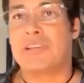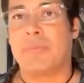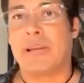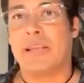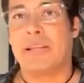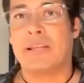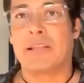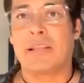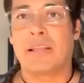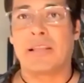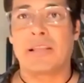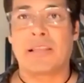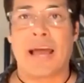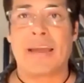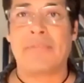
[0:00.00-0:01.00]
I mean,
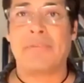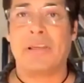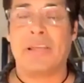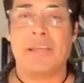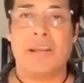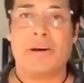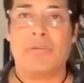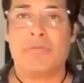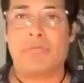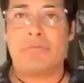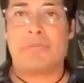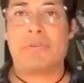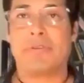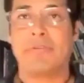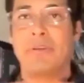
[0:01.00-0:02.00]
life, you know,
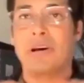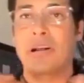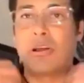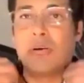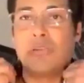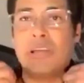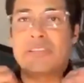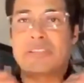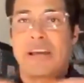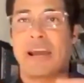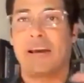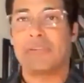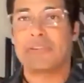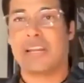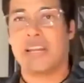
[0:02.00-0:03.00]
clothing
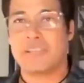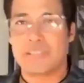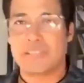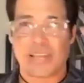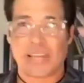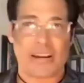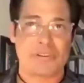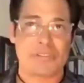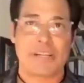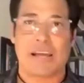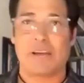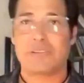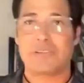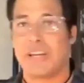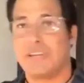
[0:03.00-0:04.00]
style changes,
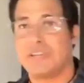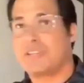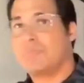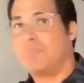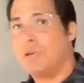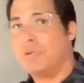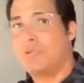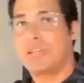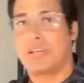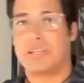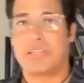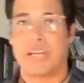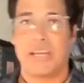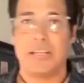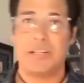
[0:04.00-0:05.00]
hairstyle changes, music
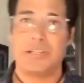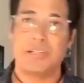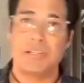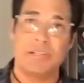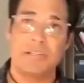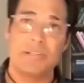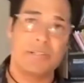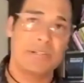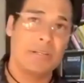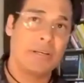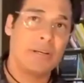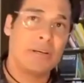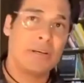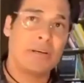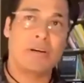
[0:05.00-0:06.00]
changes,
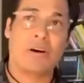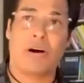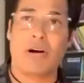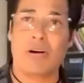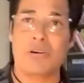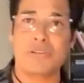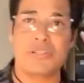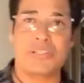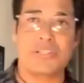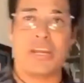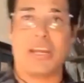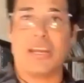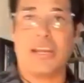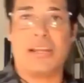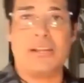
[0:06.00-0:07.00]
cars
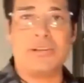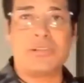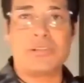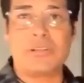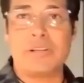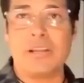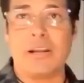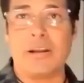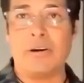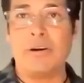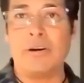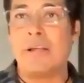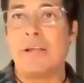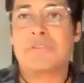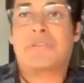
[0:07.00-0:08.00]
change, you know,
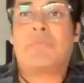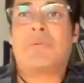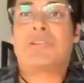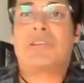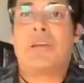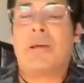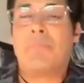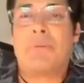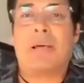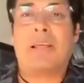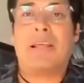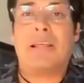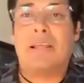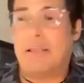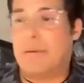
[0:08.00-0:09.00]
so much, but
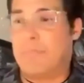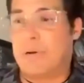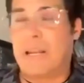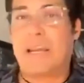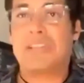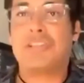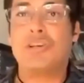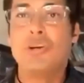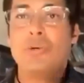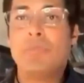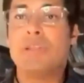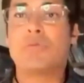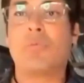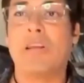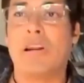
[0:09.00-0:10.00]
as
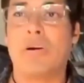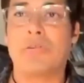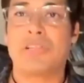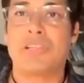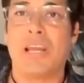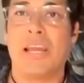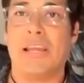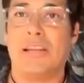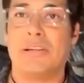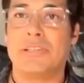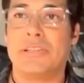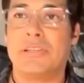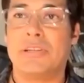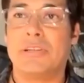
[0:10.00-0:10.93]
humans, we don't change.